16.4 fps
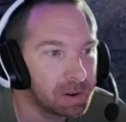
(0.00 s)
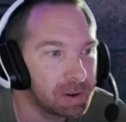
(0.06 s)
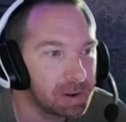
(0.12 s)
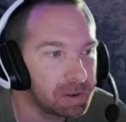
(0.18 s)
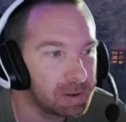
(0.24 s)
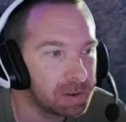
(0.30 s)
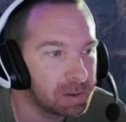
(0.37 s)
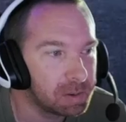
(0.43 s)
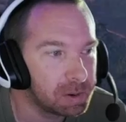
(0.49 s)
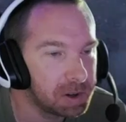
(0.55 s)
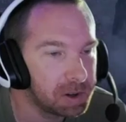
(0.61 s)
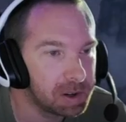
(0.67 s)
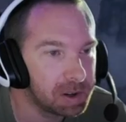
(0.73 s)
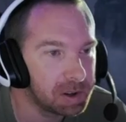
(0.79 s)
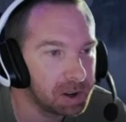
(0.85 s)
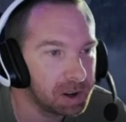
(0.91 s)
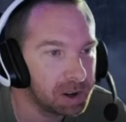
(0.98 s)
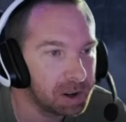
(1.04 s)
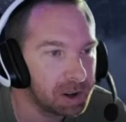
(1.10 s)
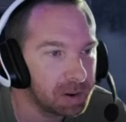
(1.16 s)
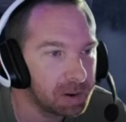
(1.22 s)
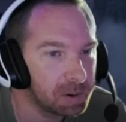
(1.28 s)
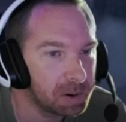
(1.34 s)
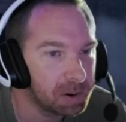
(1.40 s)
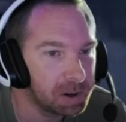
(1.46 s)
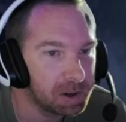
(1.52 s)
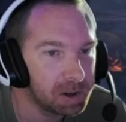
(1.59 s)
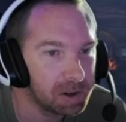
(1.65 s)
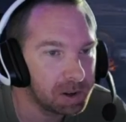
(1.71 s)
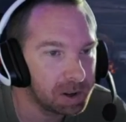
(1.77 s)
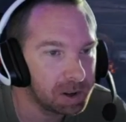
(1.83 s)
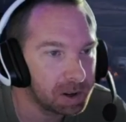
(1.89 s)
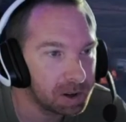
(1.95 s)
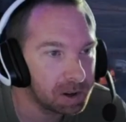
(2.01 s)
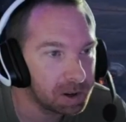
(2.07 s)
So we did that, we did that.